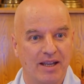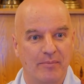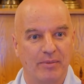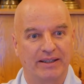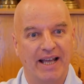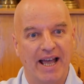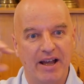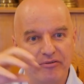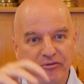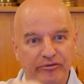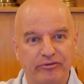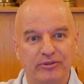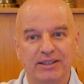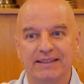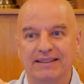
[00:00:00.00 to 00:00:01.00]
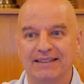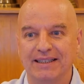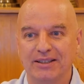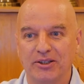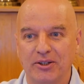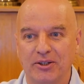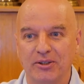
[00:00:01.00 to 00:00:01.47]
But every
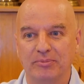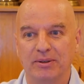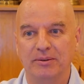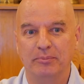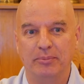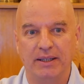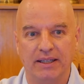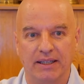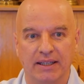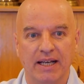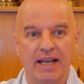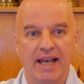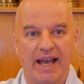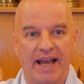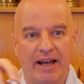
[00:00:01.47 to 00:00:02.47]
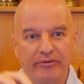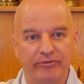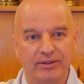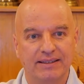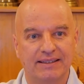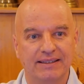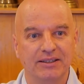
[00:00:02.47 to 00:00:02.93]
single human being,
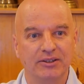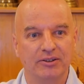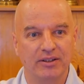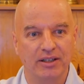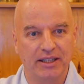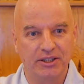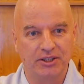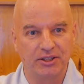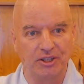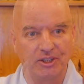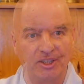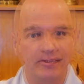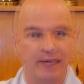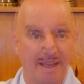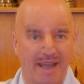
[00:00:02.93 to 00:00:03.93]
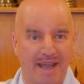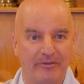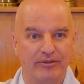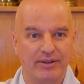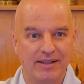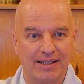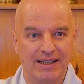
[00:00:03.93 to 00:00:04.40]
every single relationship,
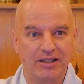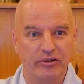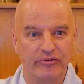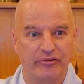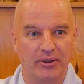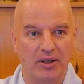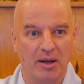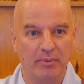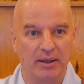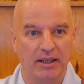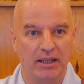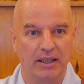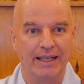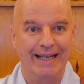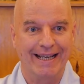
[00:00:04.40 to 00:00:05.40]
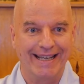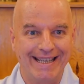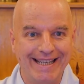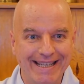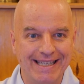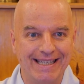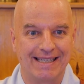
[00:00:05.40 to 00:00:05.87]
every single phenomenon
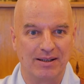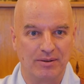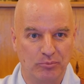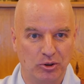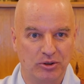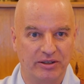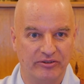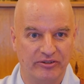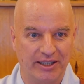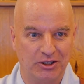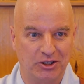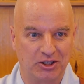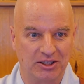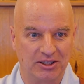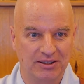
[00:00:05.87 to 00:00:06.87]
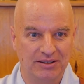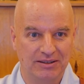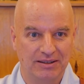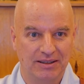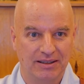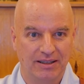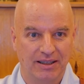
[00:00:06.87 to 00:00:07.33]
is motivation
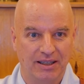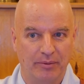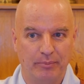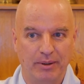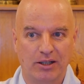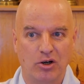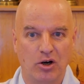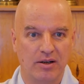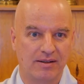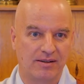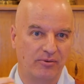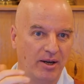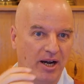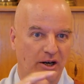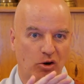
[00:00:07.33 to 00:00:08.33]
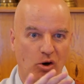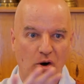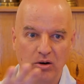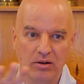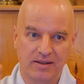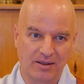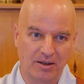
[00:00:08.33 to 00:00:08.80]
because we are
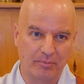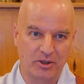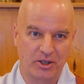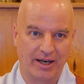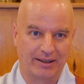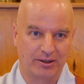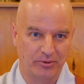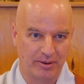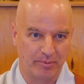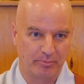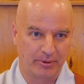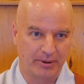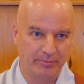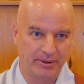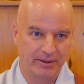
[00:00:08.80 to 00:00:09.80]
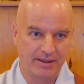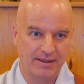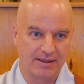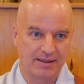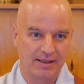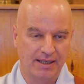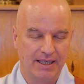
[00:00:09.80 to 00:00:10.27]
all subject to
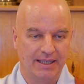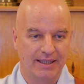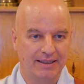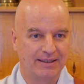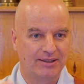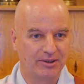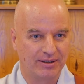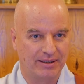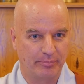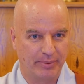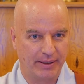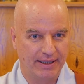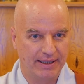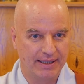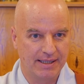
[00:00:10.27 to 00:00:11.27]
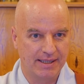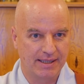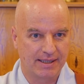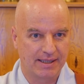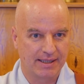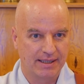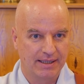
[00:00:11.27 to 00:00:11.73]
impermanence,
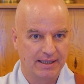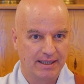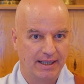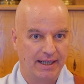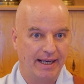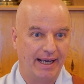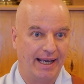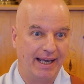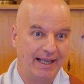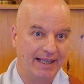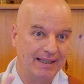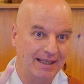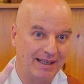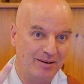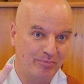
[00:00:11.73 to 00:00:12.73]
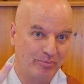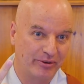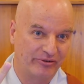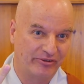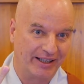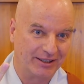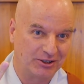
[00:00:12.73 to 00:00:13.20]
interdependence, and
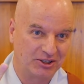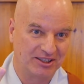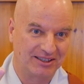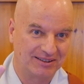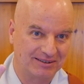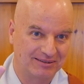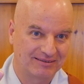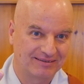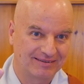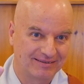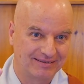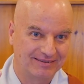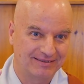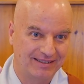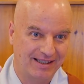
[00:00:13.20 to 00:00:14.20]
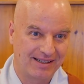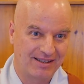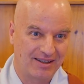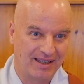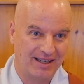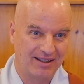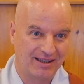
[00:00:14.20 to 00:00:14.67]
imperfection. These
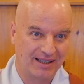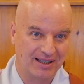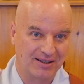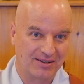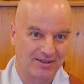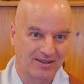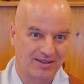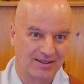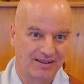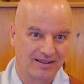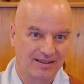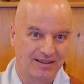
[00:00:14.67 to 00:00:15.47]
three things.